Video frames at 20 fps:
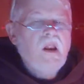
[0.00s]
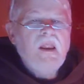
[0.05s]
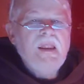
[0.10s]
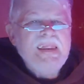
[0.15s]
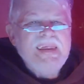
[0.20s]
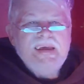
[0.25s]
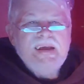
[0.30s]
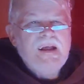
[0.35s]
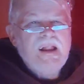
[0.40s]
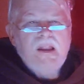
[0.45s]

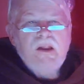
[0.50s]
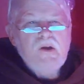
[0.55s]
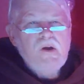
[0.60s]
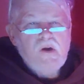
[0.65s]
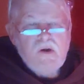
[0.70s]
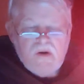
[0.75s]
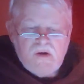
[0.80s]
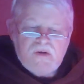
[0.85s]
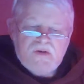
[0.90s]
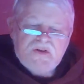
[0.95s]
cl-
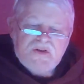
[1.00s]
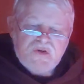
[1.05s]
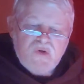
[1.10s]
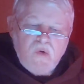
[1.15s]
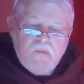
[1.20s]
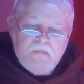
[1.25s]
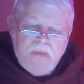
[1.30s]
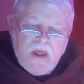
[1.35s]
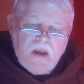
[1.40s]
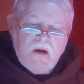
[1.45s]
clear
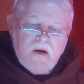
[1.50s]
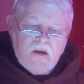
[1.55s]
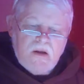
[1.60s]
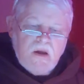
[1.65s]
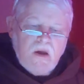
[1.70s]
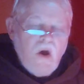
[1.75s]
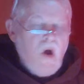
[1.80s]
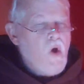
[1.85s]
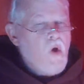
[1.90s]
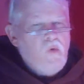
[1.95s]
stupidity,
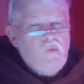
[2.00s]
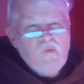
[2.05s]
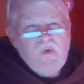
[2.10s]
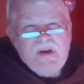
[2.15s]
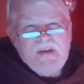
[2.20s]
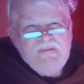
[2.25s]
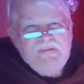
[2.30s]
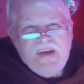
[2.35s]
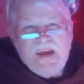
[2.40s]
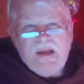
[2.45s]

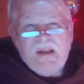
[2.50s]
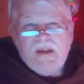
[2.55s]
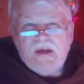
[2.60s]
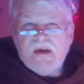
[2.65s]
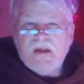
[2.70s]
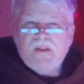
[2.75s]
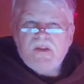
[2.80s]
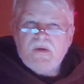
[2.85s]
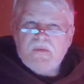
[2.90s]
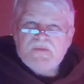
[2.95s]

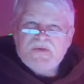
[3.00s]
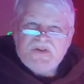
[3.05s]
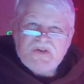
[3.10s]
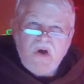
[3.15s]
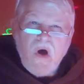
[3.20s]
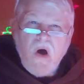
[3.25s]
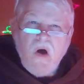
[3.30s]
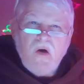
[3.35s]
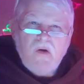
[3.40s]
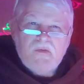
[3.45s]
revealing
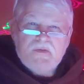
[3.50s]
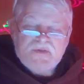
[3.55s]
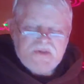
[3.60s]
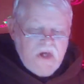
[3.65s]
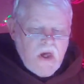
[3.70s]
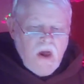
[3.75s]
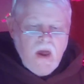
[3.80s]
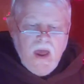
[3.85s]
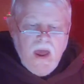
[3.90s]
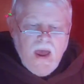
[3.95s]
themselves
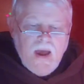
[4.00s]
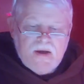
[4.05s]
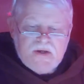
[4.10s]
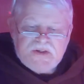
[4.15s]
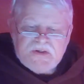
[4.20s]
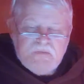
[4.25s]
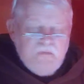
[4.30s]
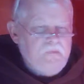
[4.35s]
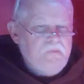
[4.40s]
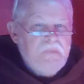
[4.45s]

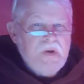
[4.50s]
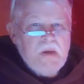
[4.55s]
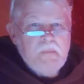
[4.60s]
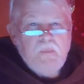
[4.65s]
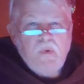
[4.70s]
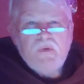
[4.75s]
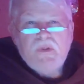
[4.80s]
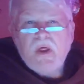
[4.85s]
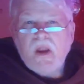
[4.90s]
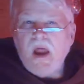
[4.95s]
as
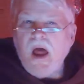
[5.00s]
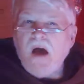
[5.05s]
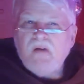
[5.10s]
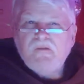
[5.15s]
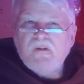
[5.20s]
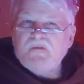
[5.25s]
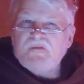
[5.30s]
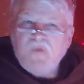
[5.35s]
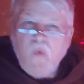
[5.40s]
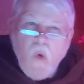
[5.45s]
people that
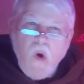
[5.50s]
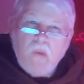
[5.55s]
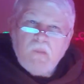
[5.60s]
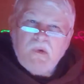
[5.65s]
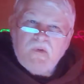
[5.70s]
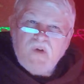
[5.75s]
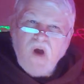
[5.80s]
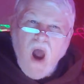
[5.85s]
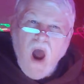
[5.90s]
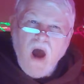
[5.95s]
have a
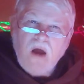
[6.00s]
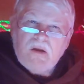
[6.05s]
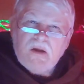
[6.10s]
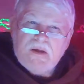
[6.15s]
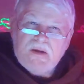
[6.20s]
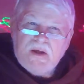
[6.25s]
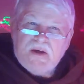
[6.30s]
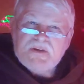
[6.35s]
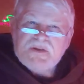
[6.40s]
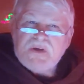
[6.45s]
form of
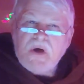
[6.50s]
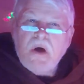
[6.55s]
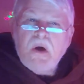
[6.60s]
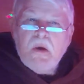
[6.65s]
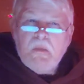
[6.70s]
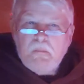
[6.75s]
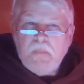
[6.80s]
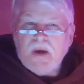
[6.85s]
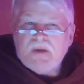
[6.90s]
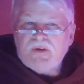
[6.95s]
godliness
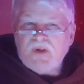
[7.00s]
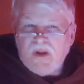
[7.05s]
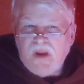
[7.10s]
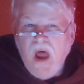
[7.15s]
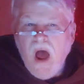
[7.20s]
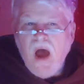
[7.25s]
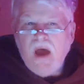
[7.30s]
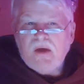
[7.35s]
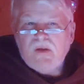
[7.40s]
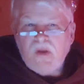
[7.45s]
but
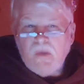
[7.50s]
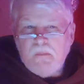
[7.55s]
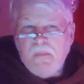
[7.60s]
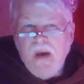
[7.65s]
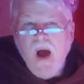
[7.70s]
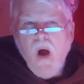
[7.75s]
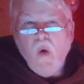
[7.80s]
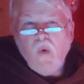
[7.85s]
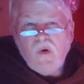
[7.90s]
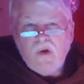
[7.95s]
denying the
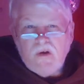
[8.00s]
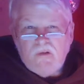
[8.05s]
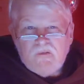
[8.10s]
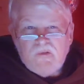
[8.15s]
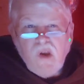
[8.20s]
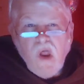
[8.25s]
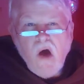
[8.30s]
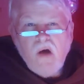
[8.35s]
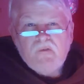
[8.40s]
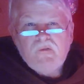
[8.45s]
power of
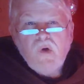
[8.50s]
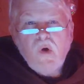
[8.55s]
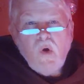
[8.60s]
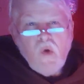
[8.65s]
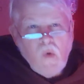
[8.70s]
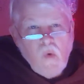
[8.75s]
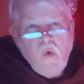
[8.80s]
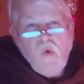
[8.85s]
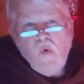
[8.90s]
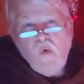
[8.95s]
love,
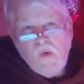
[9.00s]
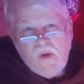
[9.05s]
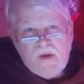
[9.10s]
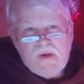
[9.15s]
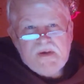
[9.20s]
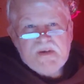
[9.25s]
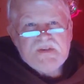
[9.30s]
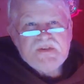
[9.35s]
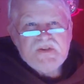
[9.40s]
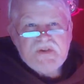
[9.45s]
who
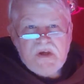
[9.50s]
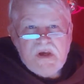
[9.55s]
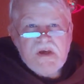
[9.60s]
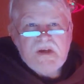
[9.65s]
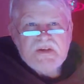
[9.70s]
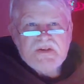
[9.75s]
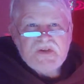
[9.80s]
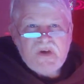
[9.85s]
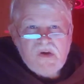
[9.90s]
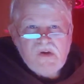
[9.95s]
is
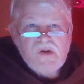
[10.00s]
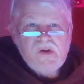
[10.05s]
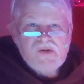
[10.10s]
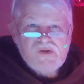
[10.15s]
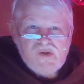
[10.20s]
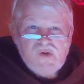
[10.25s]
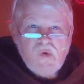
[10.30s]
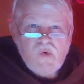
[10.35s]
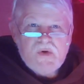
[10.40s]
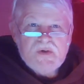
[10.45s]
Isa
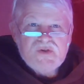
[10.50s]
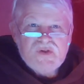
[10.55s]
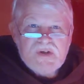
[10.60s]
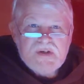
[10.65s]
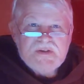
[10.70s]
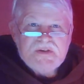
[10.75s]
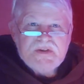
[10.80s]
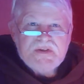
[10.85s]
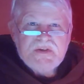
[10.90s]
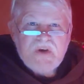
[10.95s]
Yeshua,
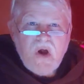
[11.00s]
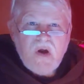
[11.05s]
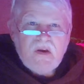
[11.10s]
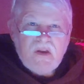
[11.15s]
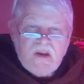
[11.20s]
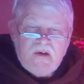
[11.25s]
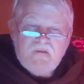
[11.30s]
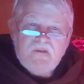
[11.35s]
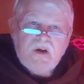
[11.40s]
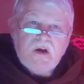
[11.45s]
Jesus, our
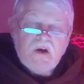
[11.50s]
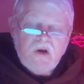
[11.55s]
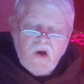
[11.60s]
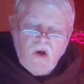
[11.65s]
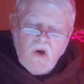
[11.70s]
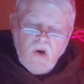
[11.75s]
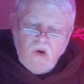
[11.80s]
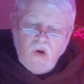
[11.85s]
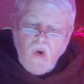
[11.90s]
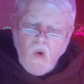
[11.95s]
living
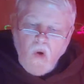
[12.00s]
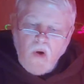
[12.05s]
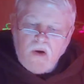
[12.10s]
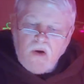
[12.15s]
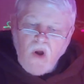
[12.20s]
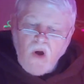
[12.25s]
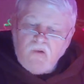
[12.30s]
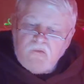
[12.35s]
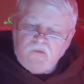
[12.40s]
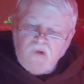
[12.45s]

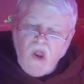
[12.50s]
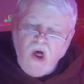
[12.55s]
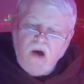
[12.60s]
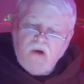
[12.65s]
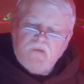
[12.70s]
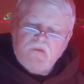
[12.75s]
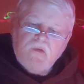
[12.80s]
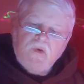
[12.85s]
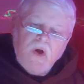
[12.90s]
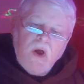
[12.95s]
Lord of
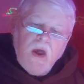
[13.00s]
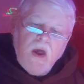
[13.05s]
love.